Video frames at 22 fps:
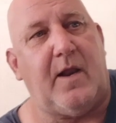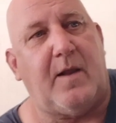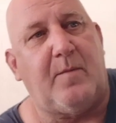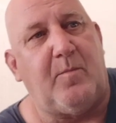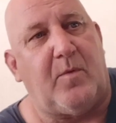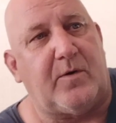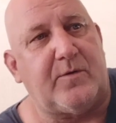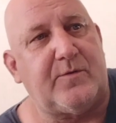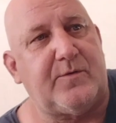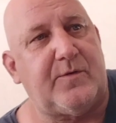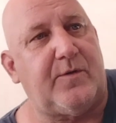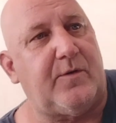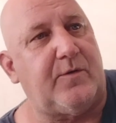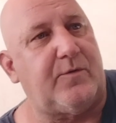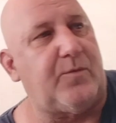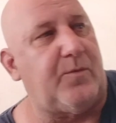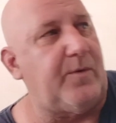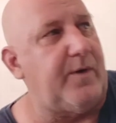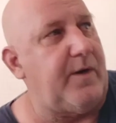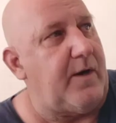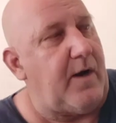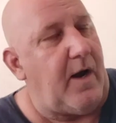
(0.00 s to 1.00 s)
March the
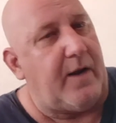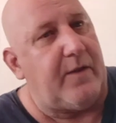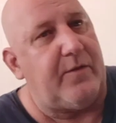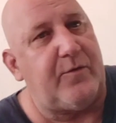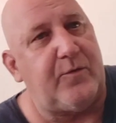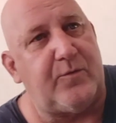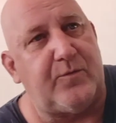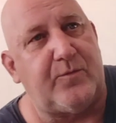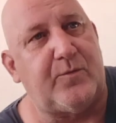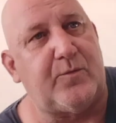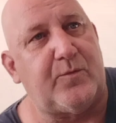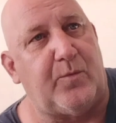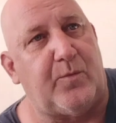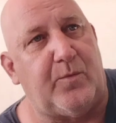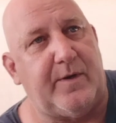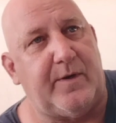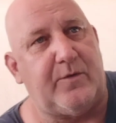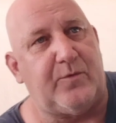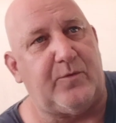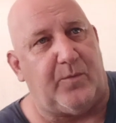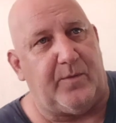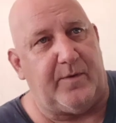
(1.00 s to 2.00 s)
29th,
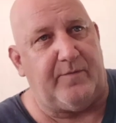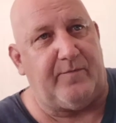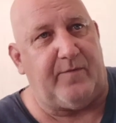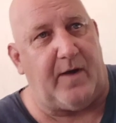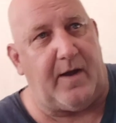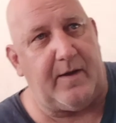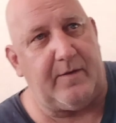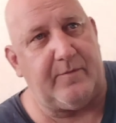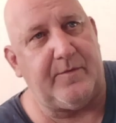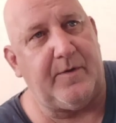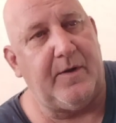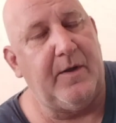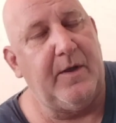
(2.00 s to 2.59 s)
2025,